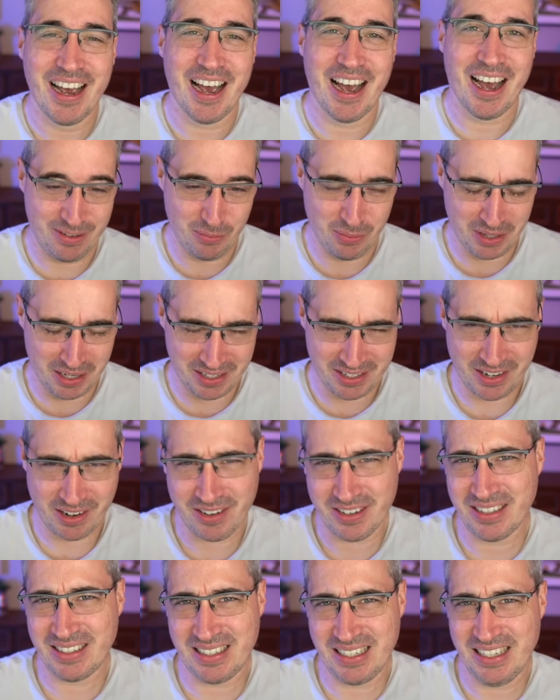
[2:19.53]
And when I
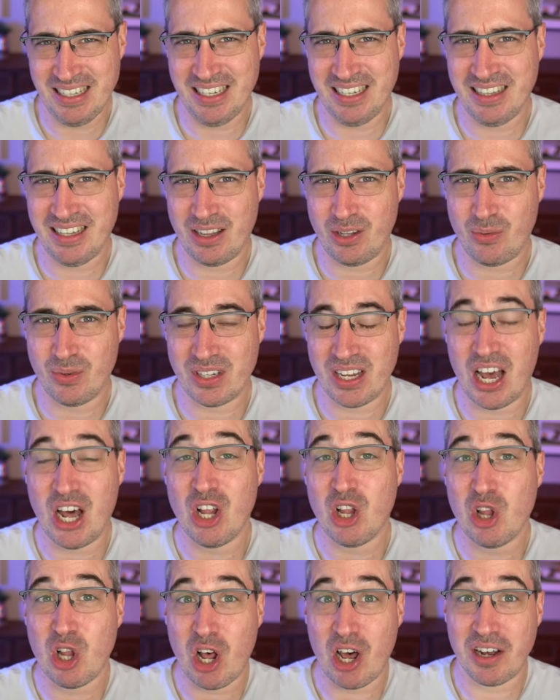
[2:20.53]
started seeing that there was
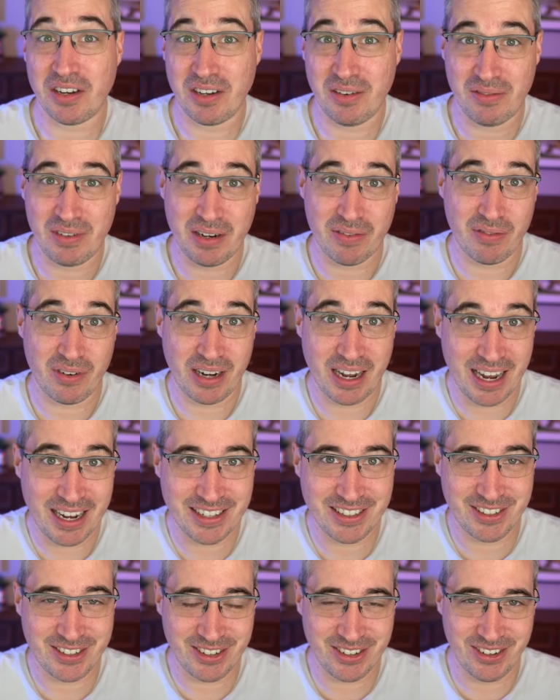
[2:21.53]
a lot of different
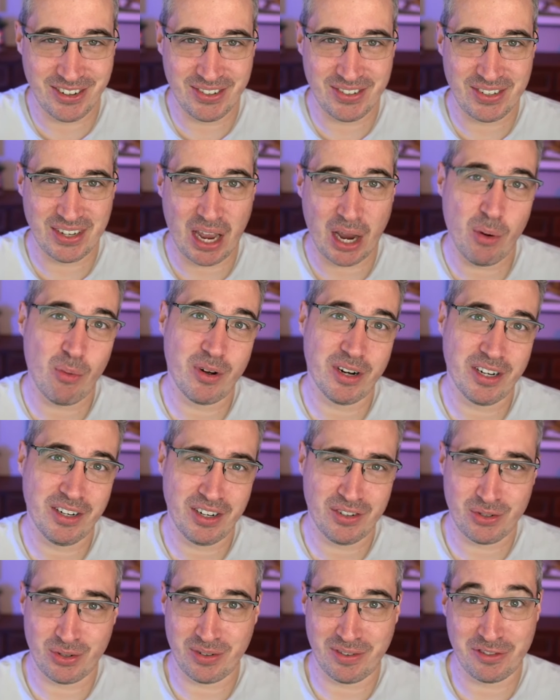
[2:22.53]
answers, I
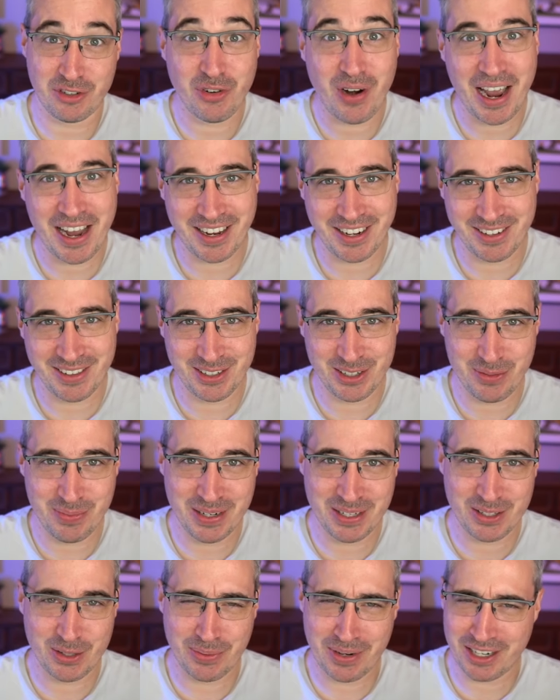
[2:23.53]
wanted to sort of track it a little bit.